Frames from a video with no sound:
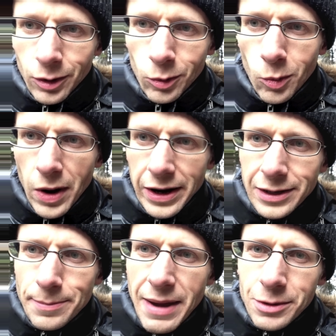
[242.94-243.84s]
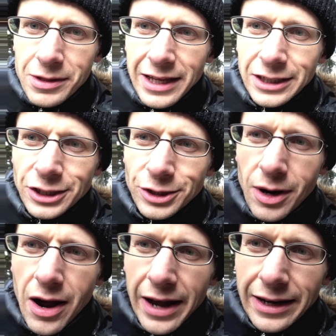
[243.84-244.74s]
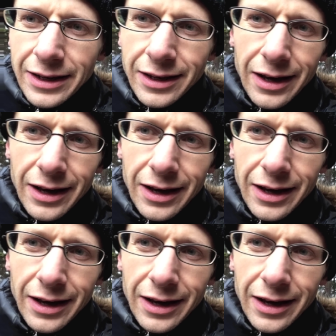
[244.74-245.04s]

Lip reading: White Mountain Shrine.